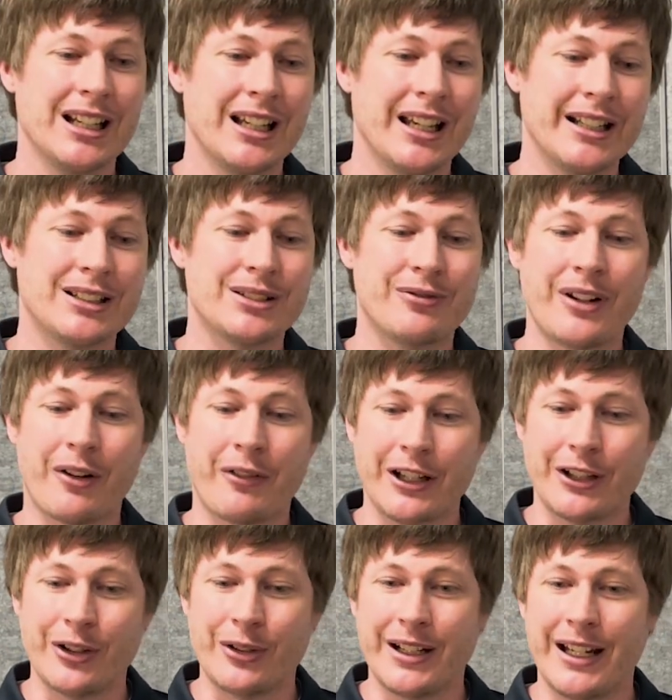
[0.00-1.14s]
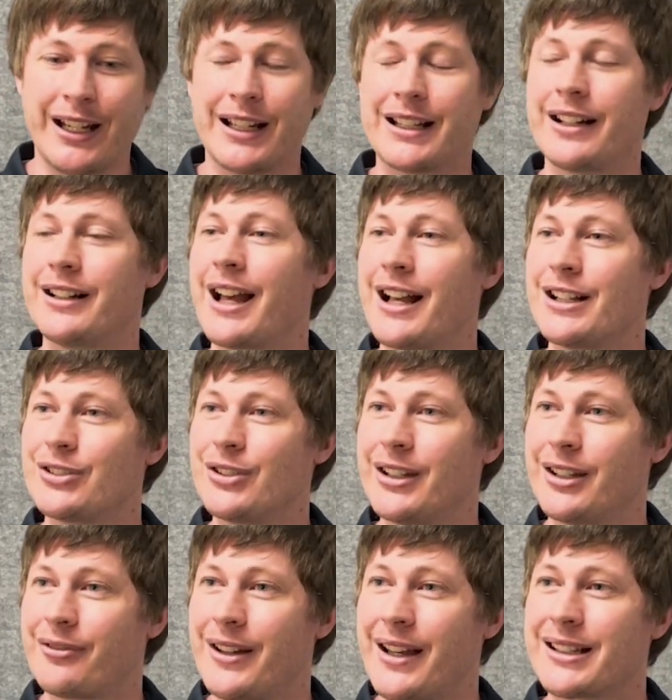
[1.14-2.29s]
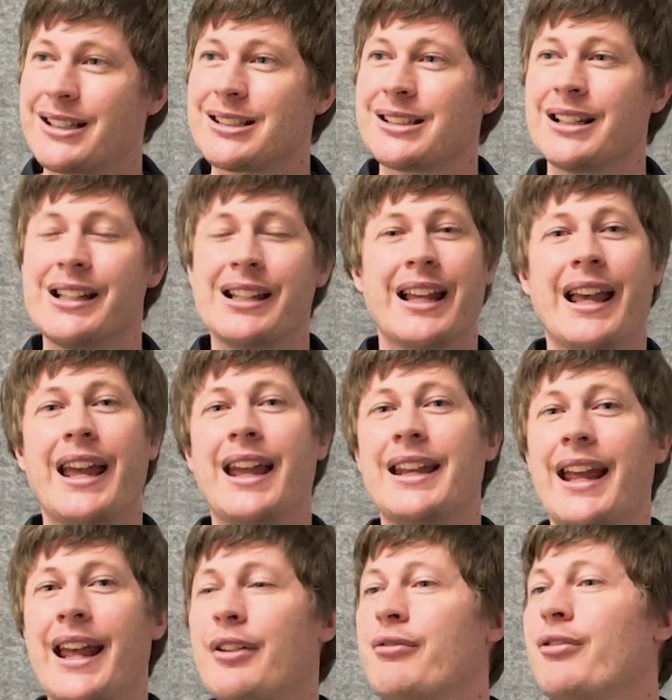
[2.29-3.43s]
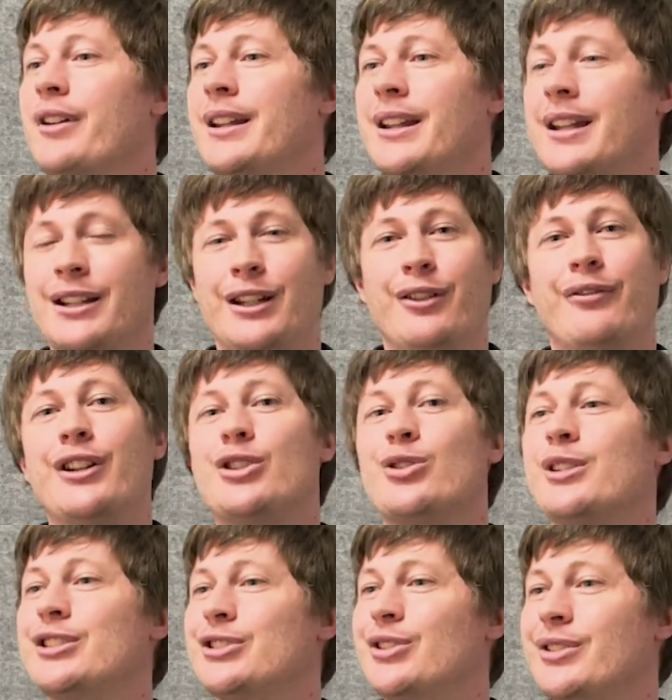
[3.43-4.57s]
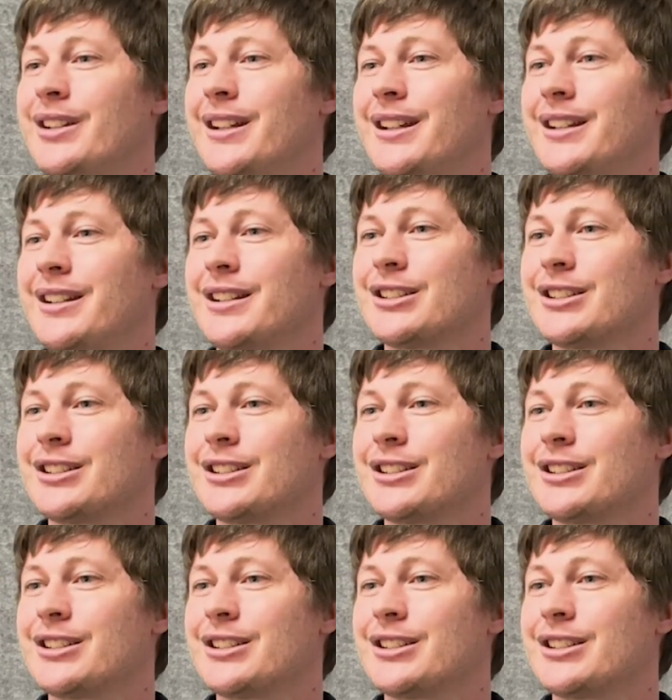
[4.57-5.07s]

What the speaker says: It's very unique, it has unique factors, and every individual is unique.